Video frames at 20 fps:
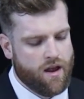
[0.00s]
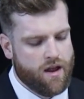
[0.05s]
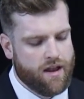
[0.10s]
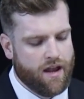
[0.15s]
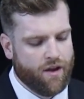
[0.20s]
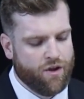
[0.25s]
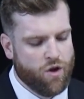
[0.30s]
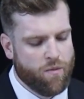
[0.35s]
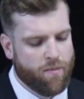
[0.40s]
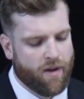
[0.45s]

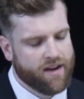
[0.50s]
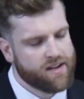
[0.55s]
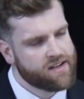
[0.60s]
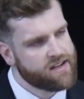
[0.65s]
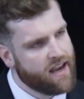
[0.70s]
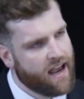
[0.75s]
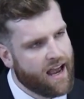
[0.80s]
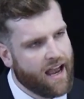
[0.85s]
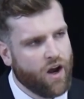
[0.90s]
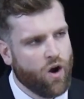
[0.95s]
Now, you might
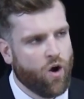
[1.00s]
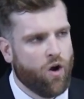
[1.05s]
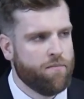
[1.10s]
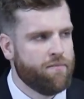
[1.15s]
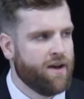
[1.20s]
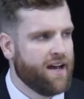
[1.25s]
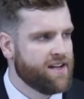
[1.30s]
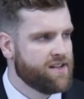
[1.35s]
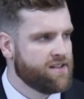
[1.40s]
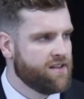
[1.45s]
say, hang
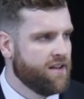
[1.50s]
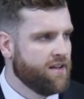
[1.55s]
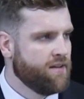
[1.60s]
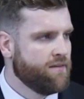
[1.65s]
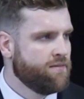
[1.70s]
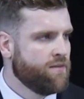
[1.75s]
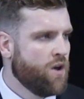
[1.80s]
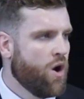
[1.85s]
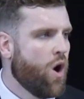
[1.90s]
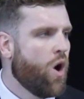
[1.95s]
on, Pastor,
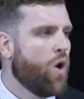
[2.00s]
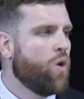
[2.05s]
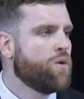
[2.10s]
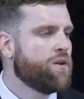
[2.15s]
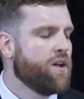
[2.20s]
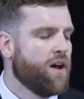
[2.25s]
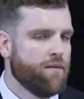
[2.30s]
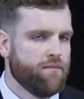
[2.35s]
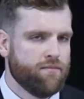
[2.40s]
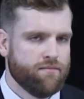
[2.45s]

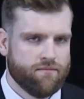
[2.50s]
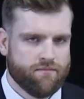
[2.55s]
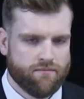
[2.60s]
hold up.